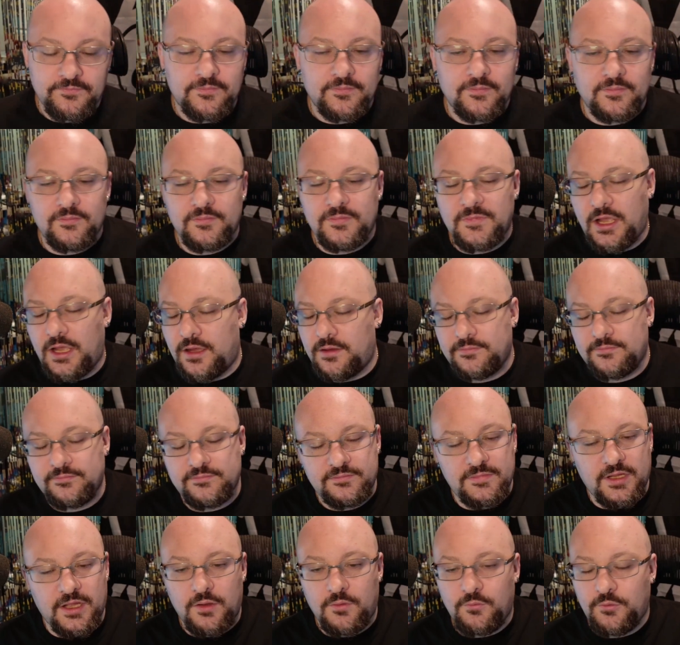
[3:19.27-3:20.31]
No,
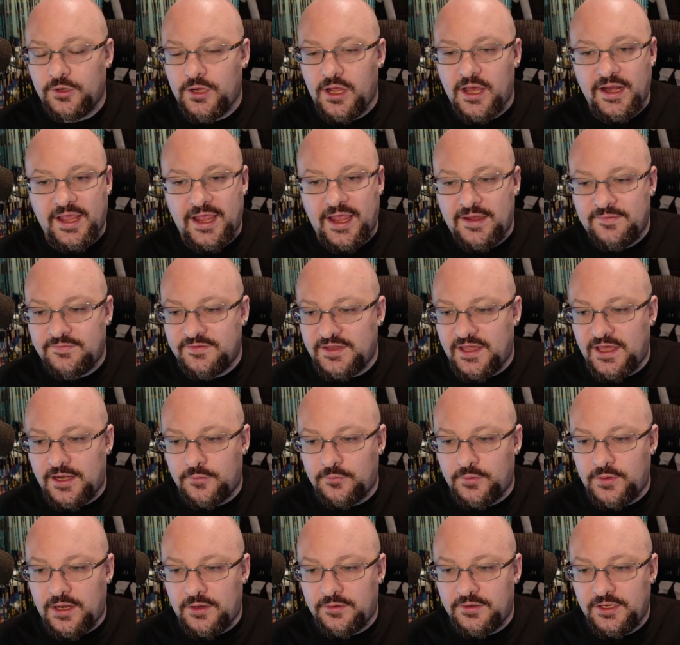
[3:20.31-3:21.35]
we're not having that
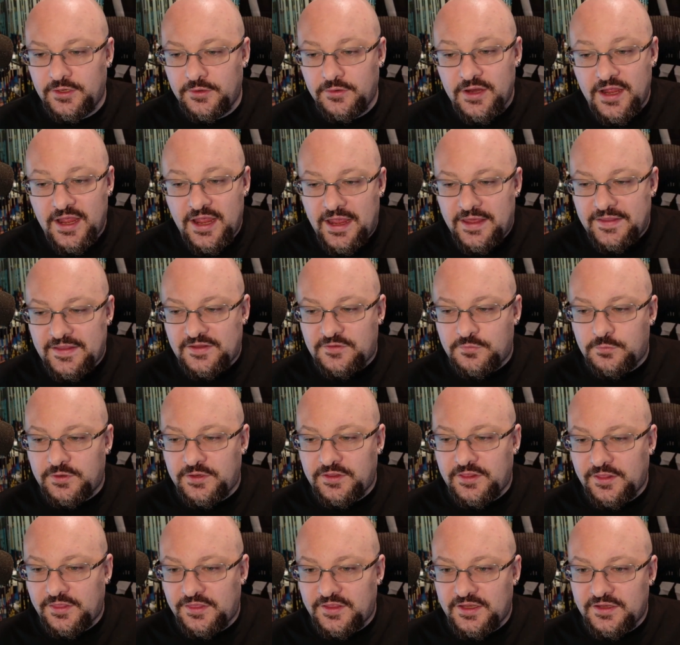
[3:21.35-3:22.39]
around here. And that's one
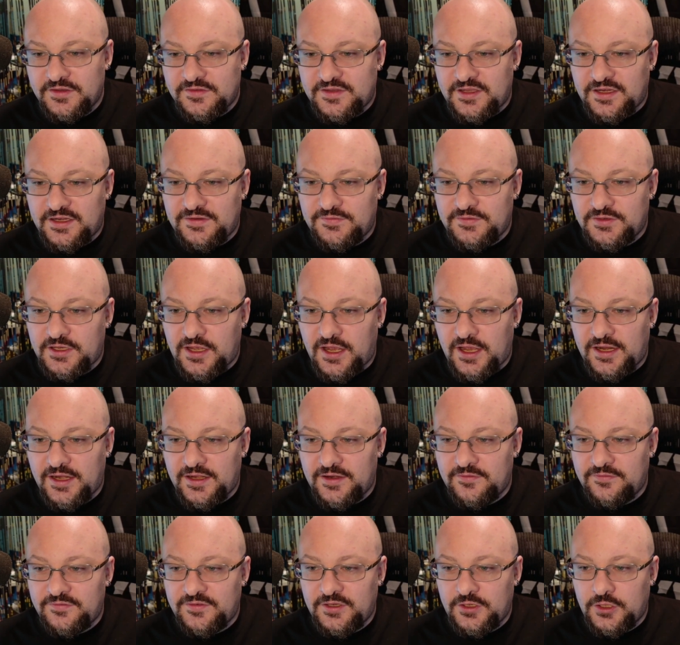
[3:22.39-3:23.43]
of the things that even kind
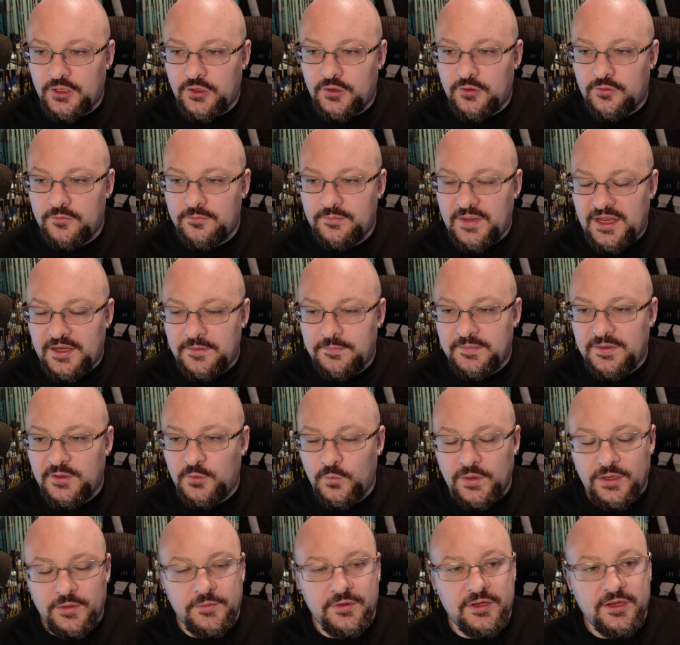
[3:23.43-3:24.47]
of, made me
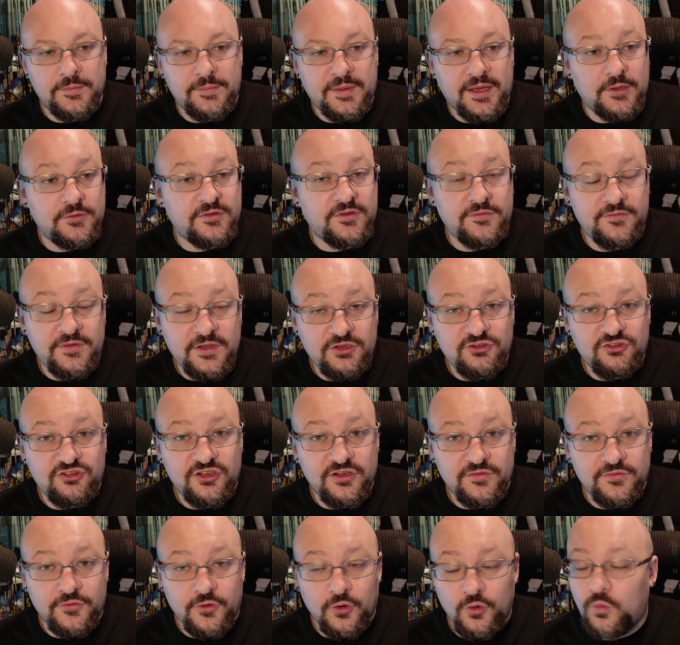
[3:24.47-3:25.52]
weary about
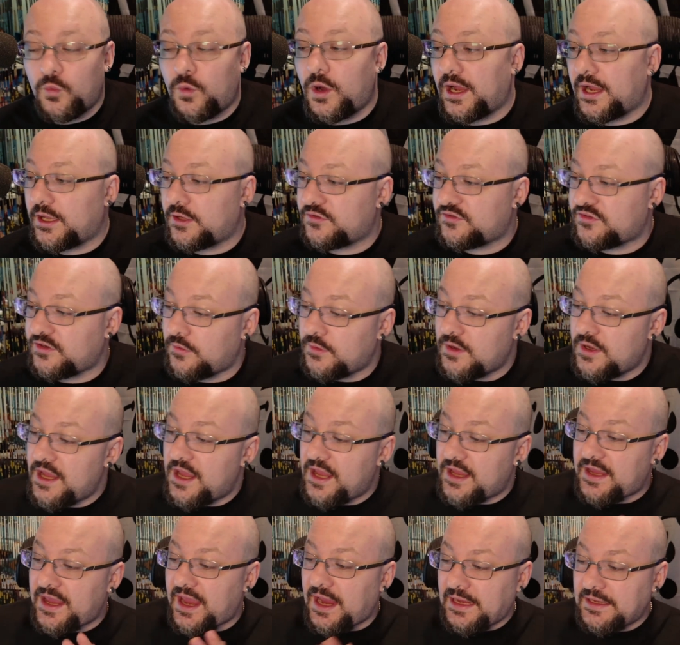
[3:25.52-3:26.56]
DaVinci for a while. So
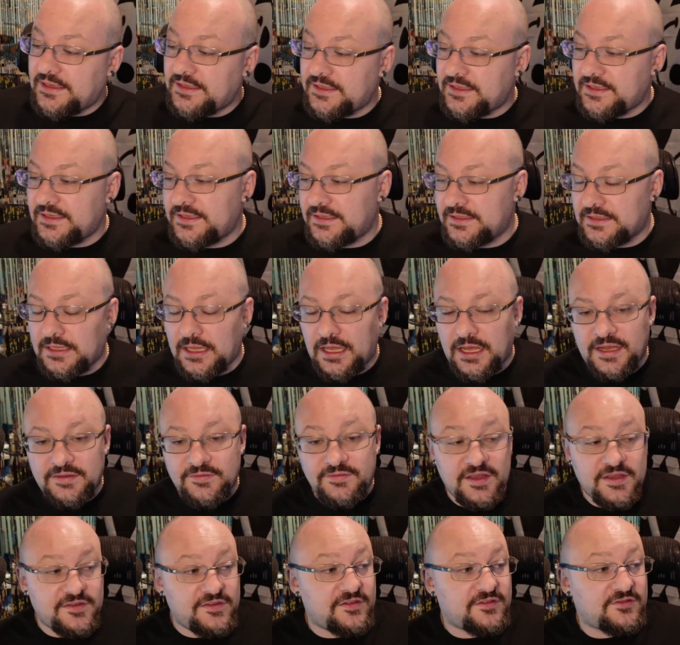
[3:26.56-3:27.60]

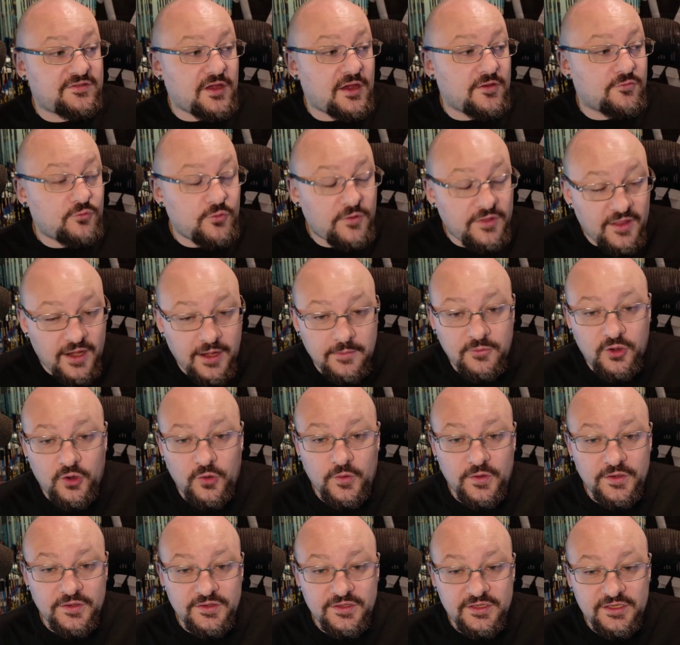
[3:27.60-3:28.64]
Kdenlive is the software that I'm
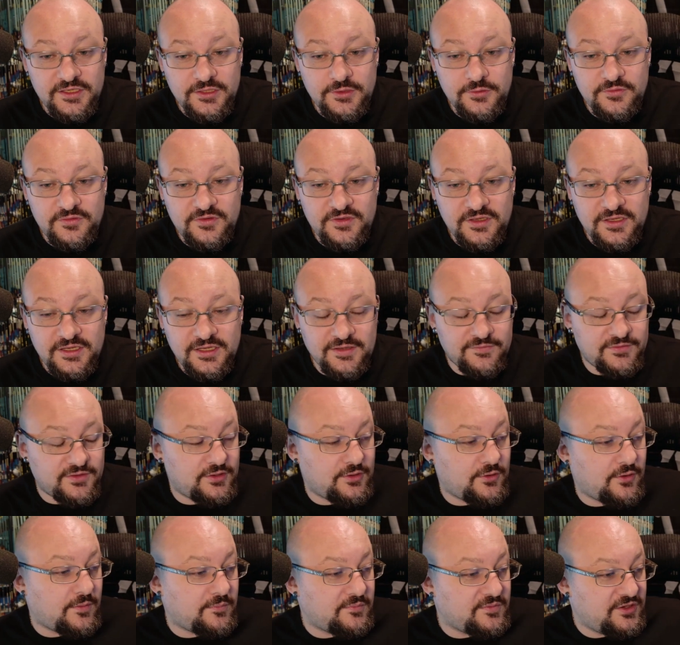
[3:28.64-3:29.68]
currently using, even
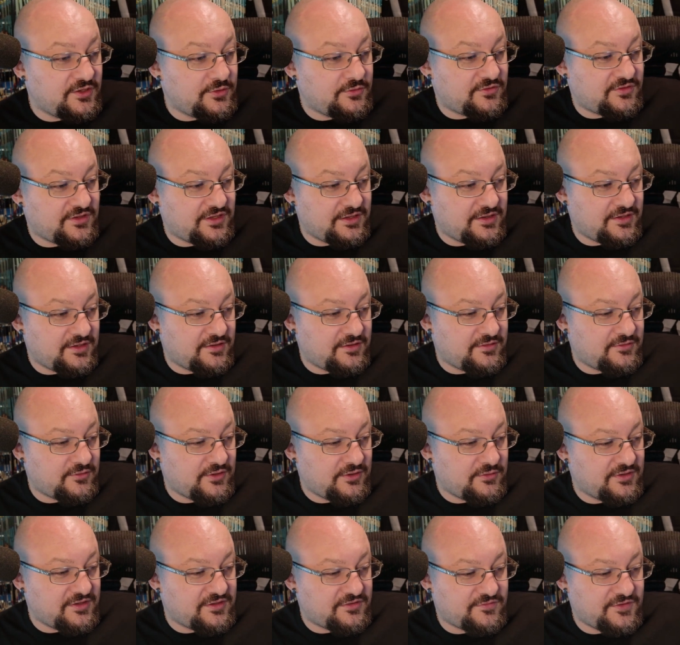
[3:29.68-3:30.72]
though I'm
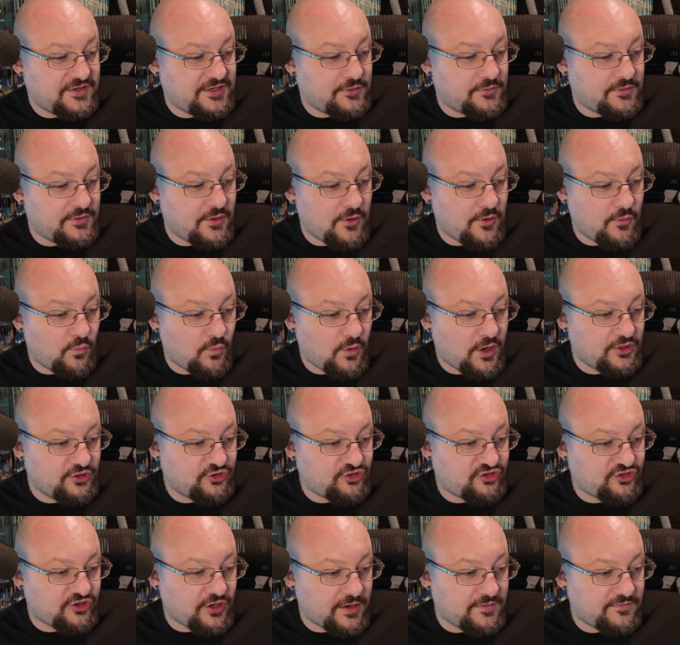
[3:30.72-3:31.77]
doing this video in a
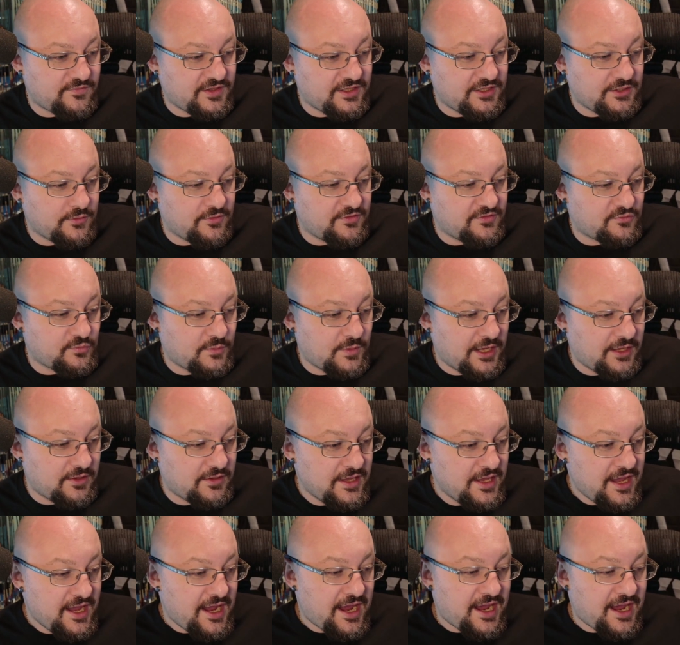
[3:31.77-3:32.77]
one-shot video as well.